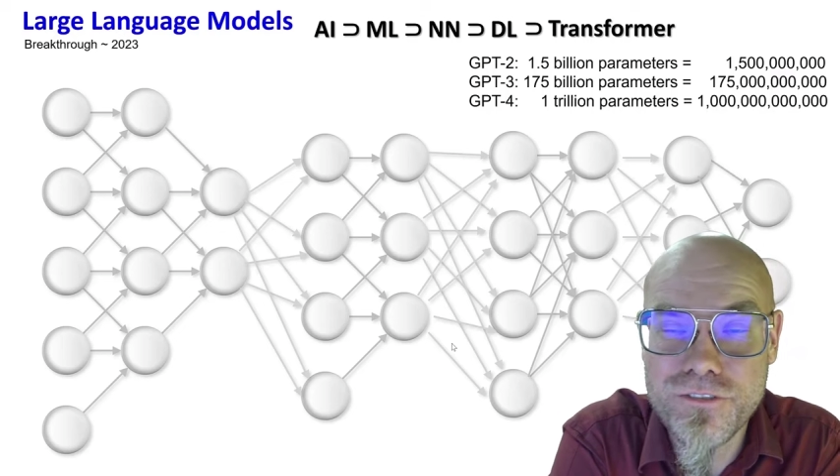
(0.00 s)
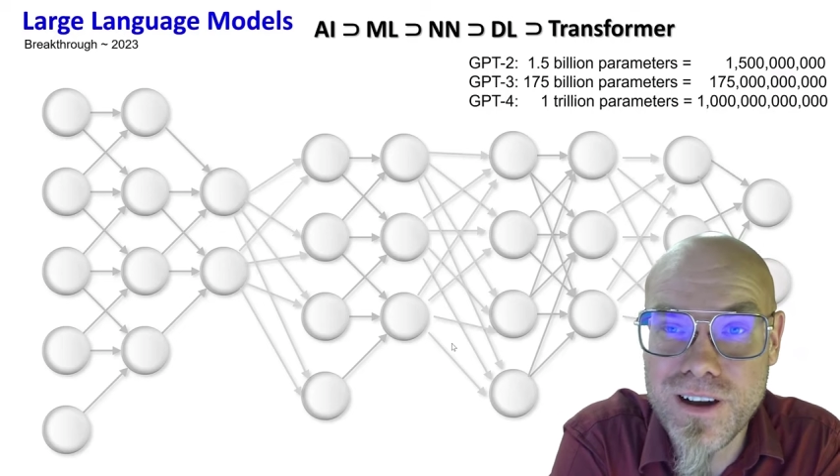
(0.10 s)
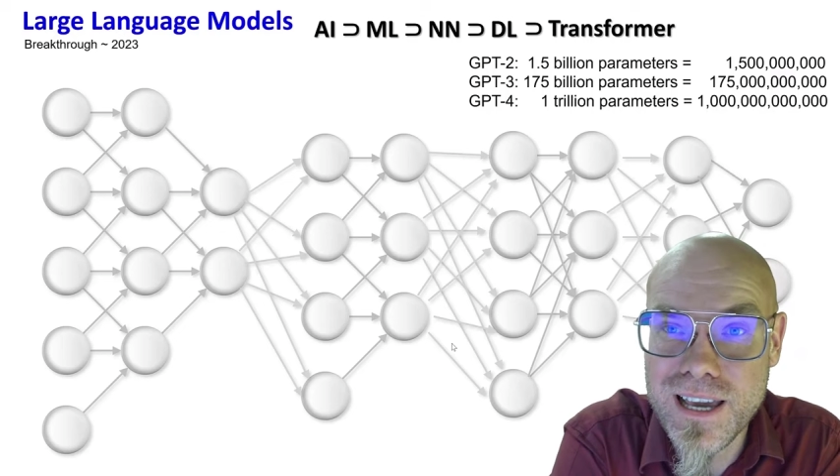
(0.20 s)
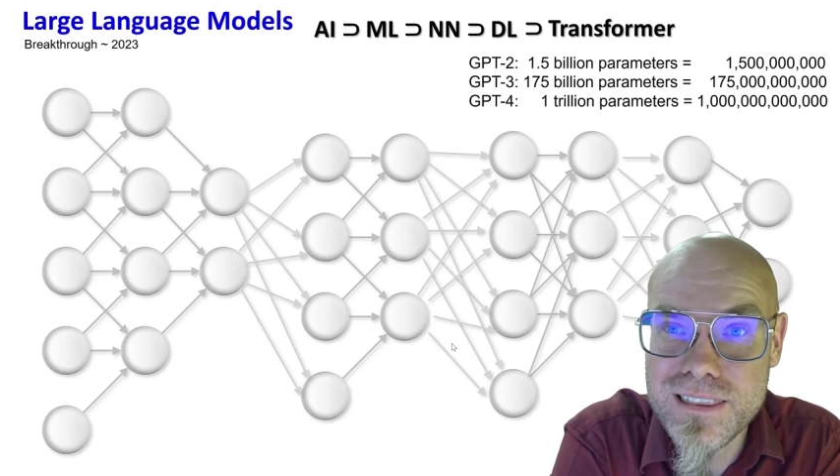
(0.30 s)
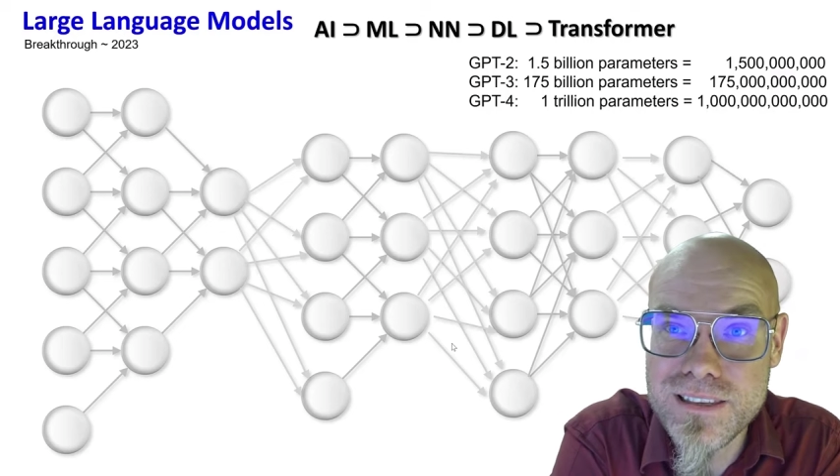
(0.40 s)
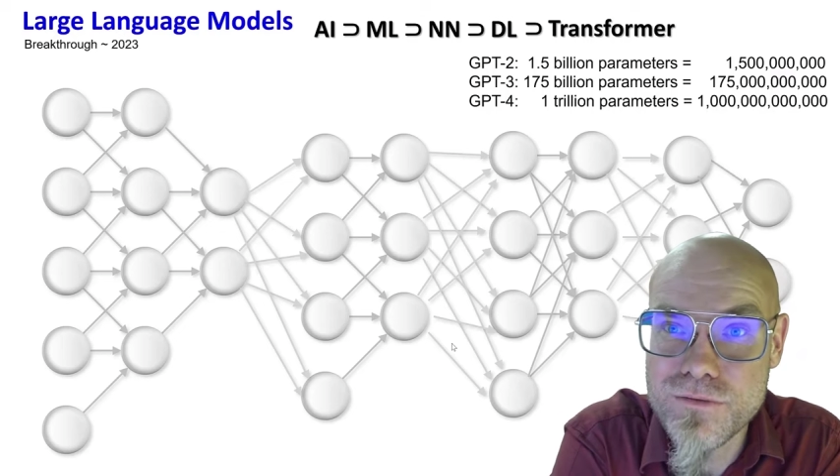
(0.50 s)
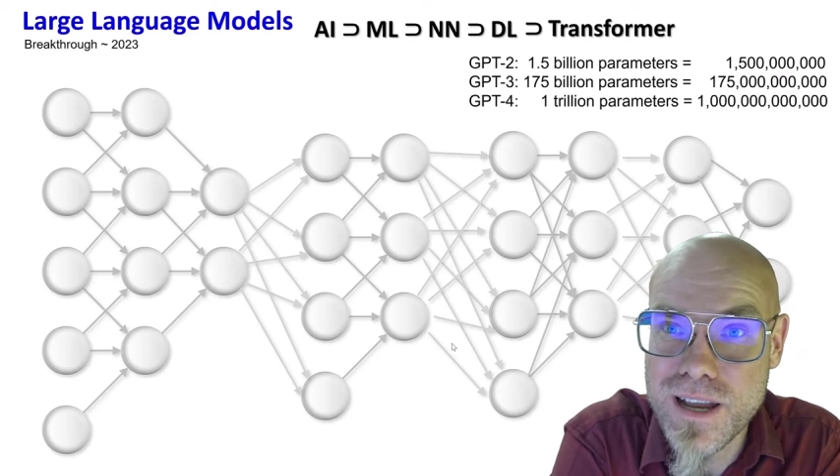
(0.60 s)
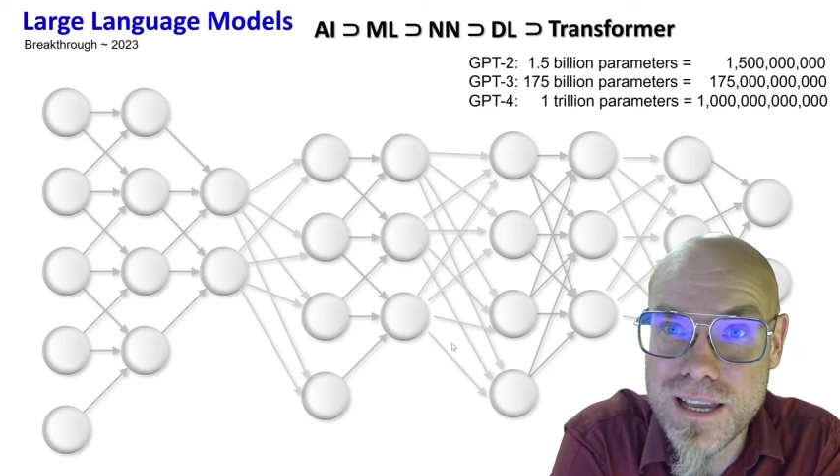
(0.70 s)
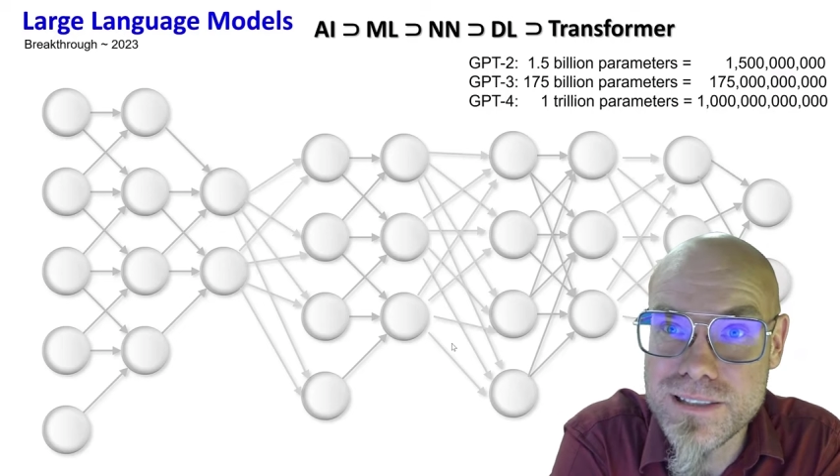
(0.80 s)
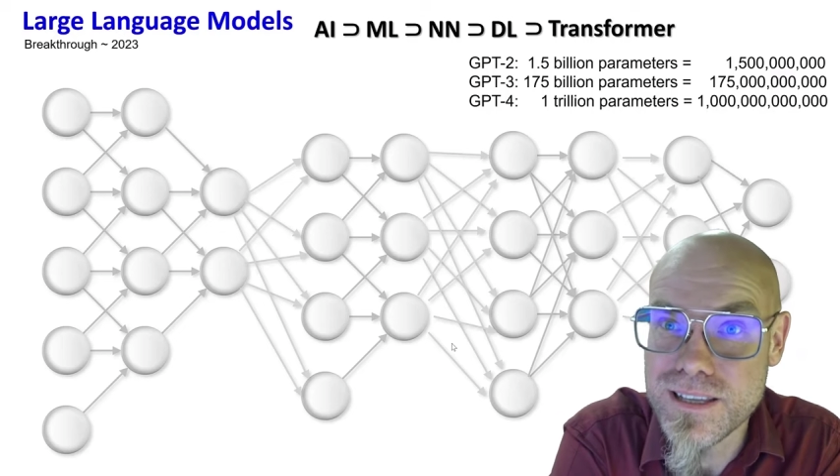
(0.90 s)
find the
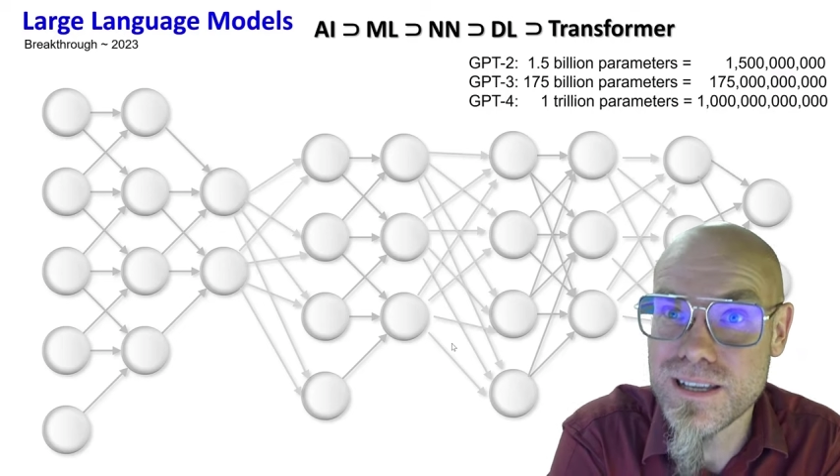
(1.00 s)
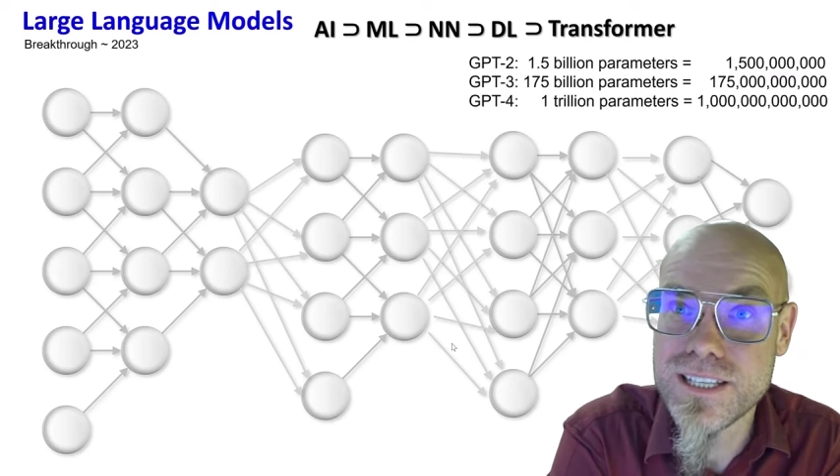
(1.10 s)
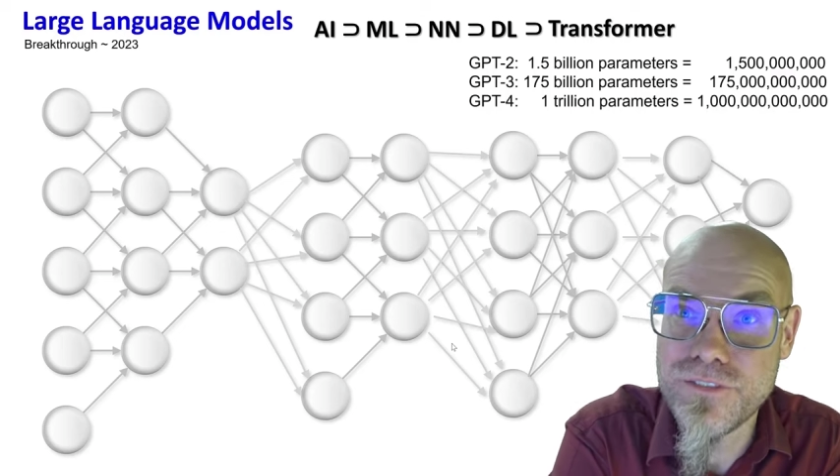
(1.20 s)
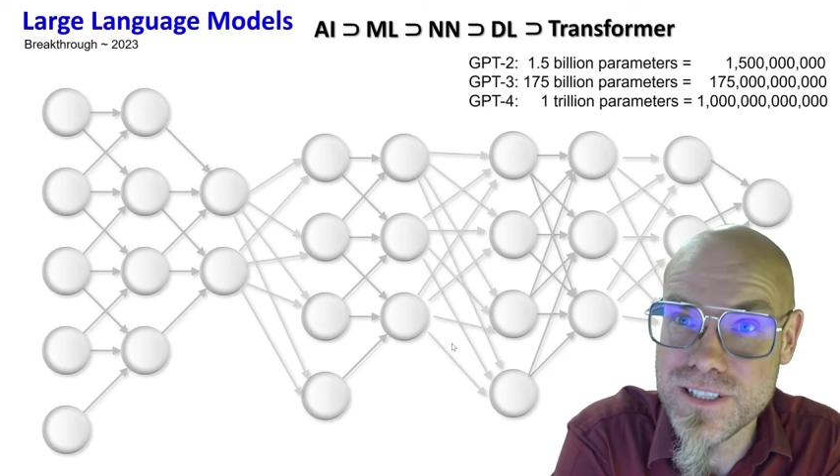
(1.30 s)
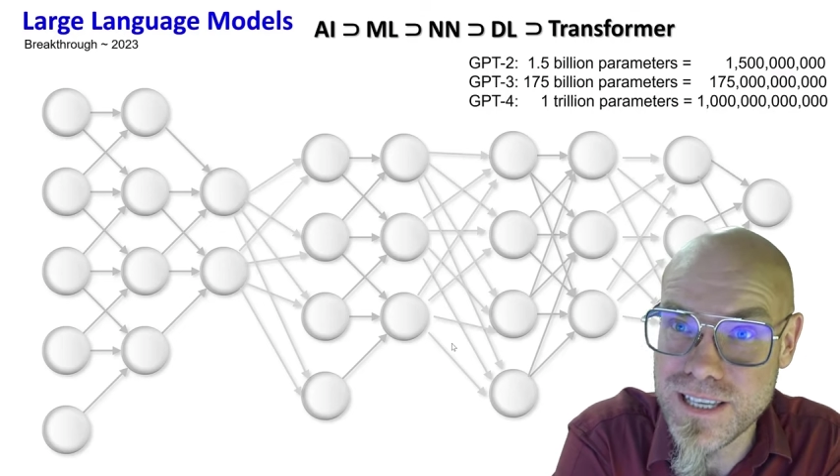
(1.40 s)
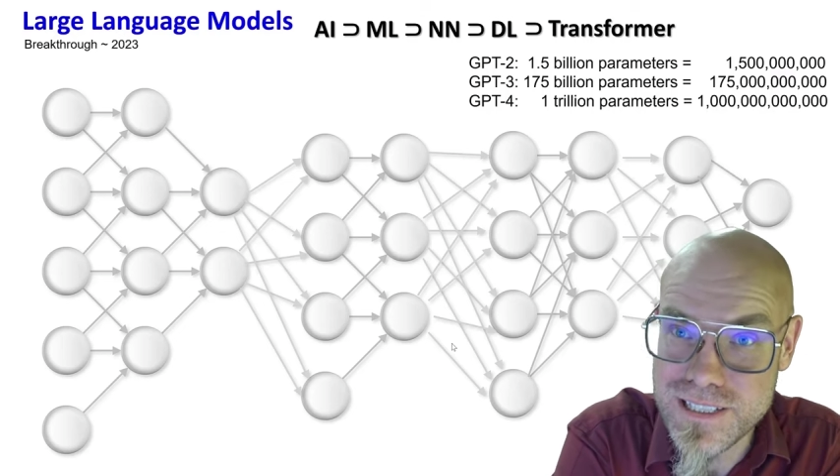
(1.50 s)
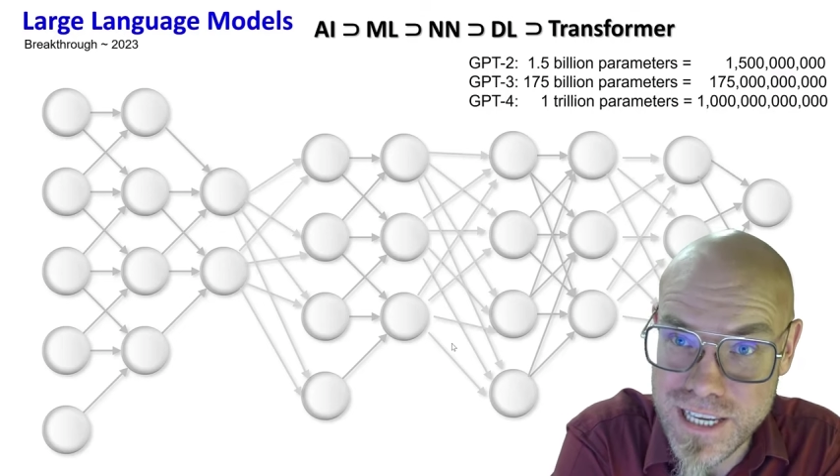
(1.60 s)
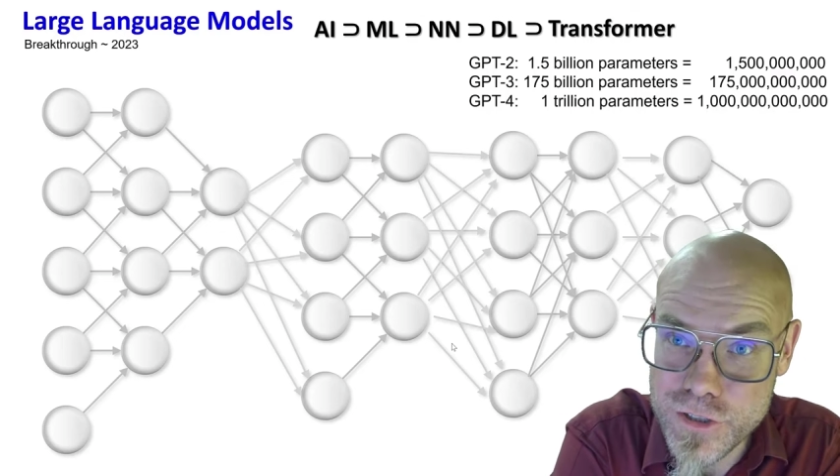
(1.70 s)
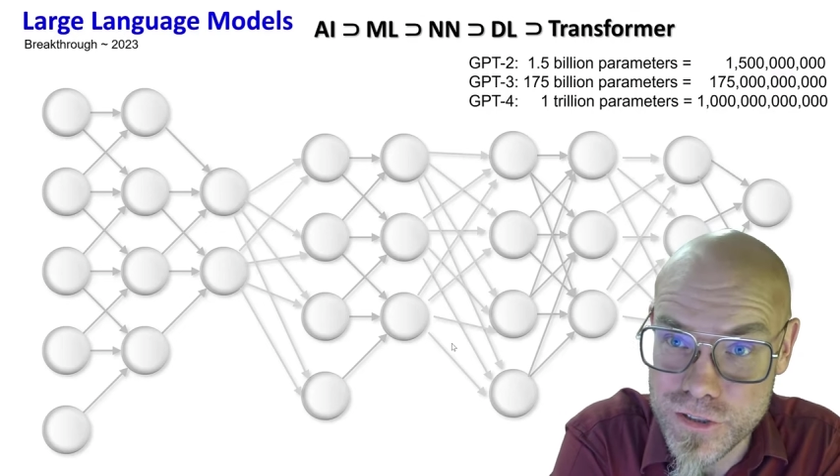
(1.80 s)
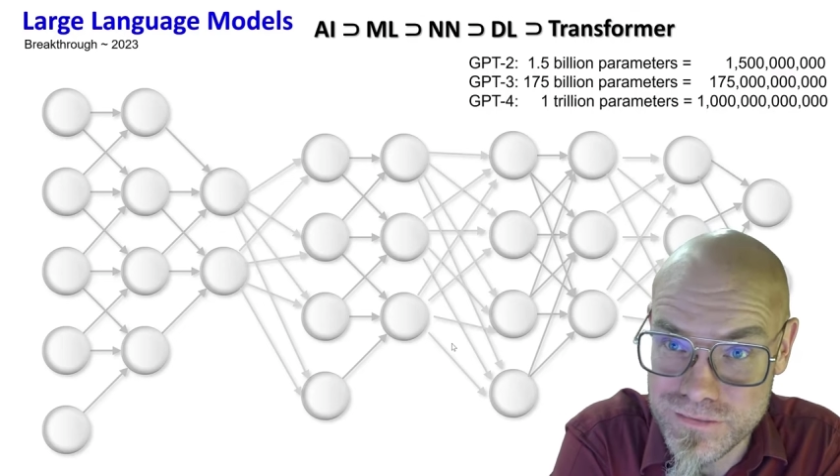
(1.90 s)
right scientific
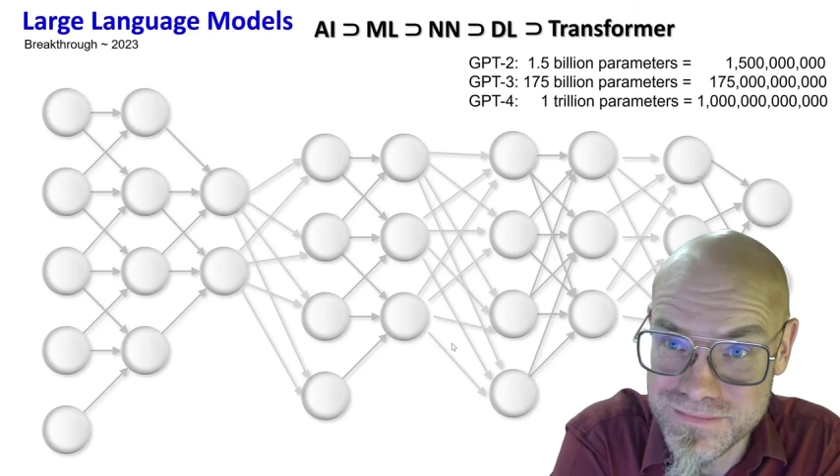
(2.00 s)
citation